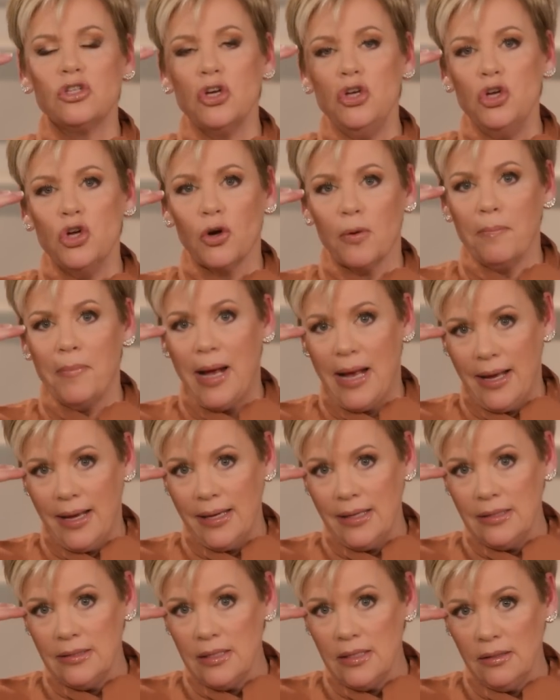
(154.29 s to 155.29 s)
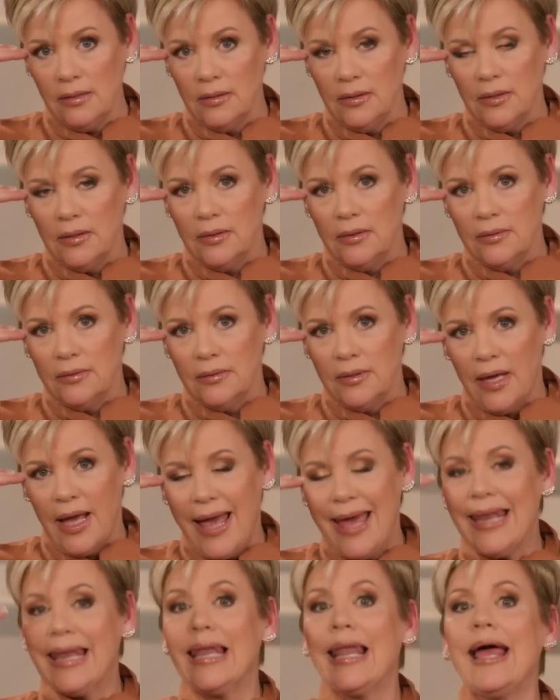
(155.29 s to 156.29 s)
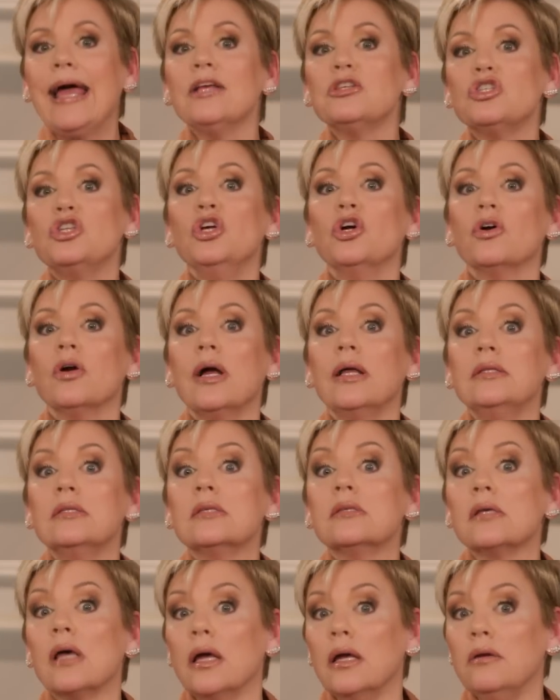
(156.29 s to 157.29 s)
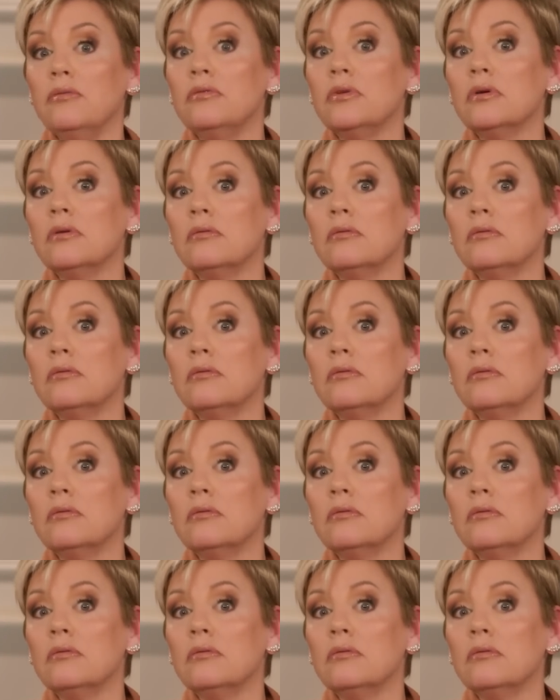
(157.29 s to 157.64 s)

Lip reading: to your mind unless you're unsaved.